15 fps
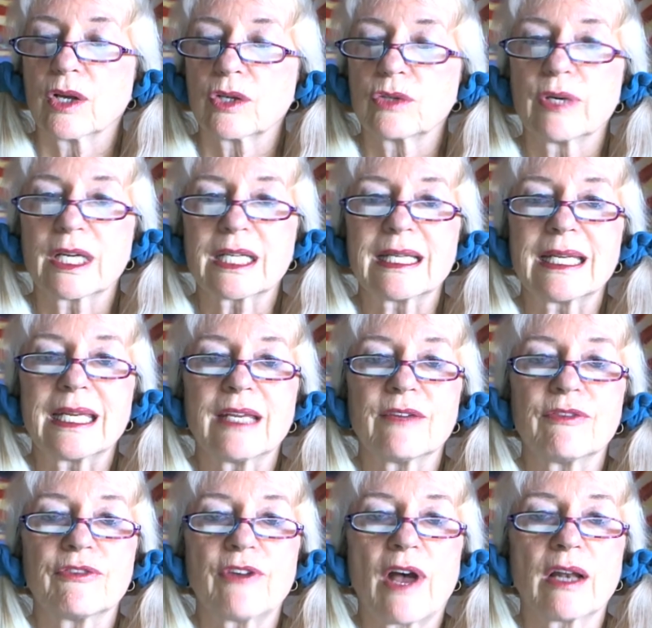Quickly, he
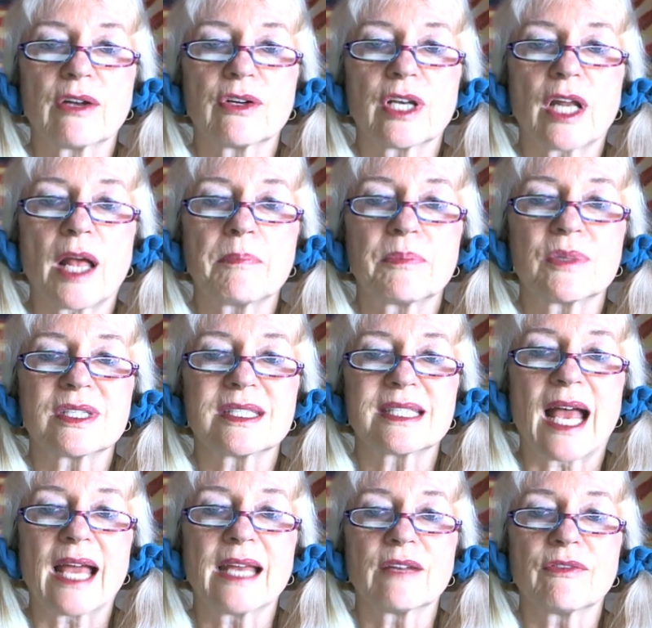followed it up the
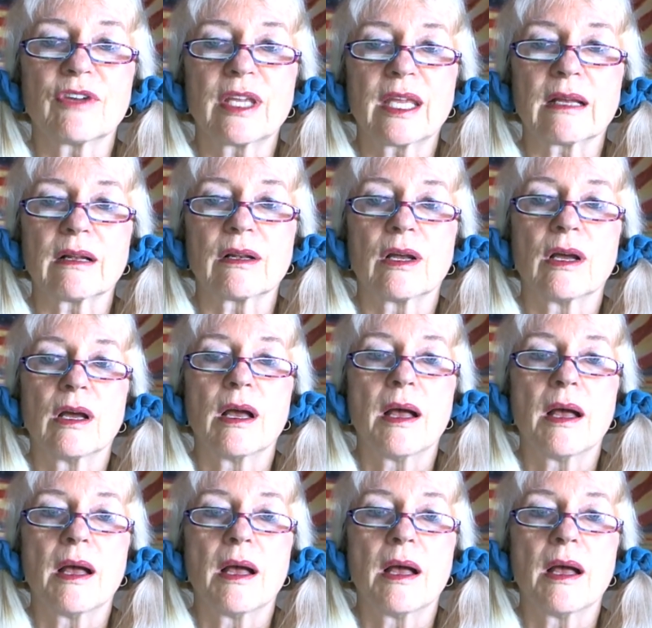side of a hill,